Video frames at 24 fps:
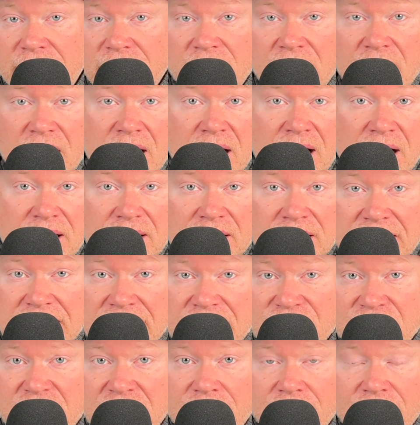Lead
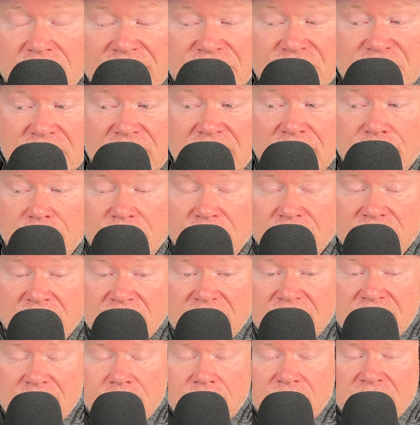generation and building
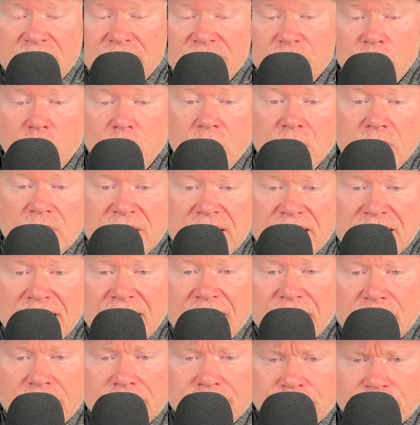an email list work
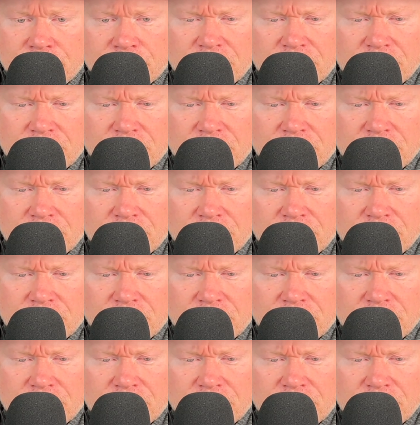together.